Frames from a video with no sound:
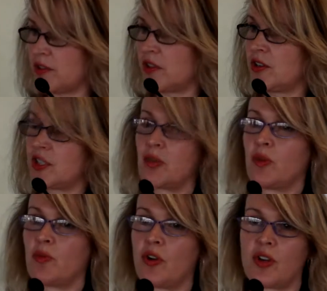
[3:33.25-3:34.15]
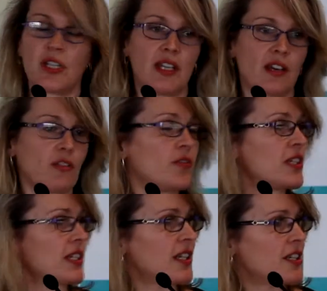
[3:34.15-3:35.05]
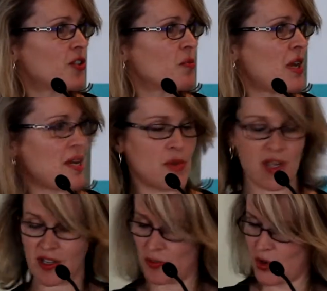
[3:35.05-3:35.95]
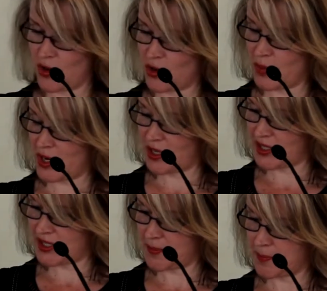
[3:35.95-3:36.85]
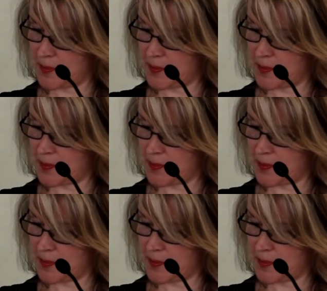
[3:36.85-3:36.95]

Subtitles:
one of those can be broken down obviously into many, many component parts.